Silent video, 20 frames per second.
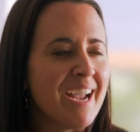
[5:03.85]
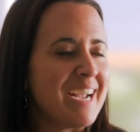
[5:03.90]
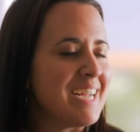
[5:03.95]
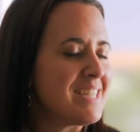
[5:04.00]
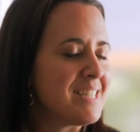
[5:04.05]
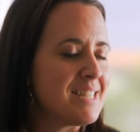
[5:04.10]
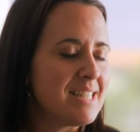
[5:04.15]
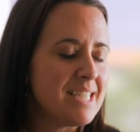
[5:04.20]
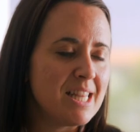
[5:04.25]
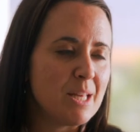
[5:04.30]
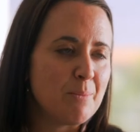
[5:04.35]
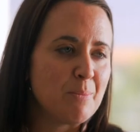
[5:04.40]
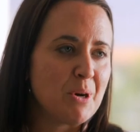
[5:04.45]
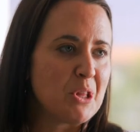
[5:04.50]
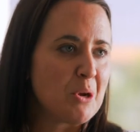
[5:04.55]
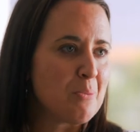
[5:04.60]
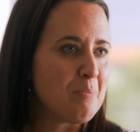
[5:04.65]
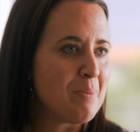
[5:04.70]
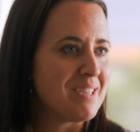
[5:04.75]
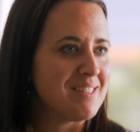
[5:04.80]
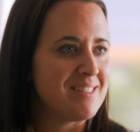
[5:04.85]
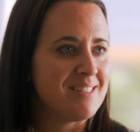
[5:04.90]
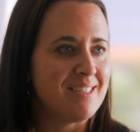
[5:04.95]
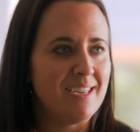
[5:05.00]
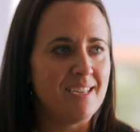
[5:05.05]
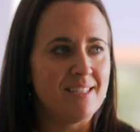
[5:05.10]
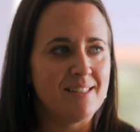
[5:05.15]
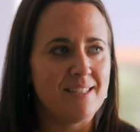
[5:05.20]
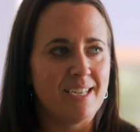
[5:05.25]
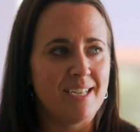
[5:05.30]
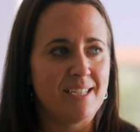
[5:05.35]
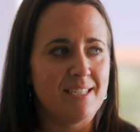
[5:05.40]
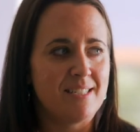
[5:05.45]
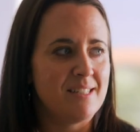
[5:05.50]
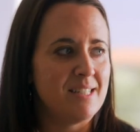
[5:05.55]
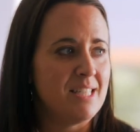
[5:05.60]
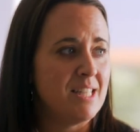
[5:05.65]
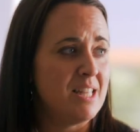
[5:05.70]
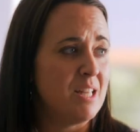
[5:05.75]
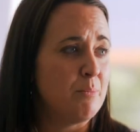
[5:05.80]
I get to see them on their best days. I get
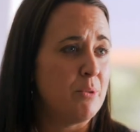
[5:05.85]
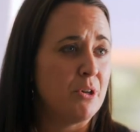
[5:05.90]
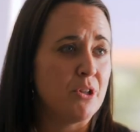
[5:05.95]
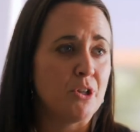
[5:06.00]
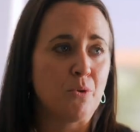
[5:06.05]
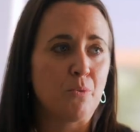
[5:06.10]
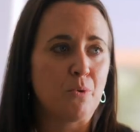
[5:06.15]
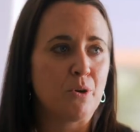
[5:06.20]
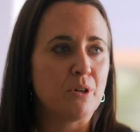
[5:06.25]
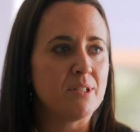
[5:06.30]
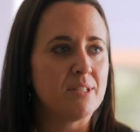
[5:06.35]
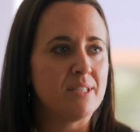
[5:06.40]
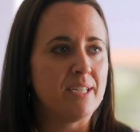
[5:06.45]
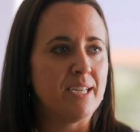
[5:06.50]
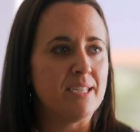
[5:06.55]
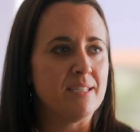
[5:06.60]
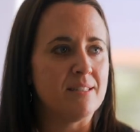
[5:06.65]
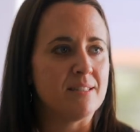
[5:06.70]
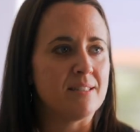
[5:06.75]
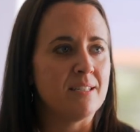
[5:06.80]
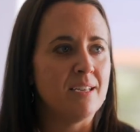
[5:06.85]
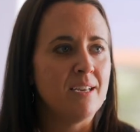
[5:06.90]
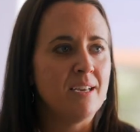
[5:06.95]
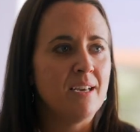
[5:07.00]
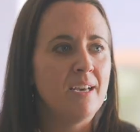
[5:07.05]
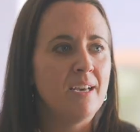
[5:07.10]
to see them on their worst days.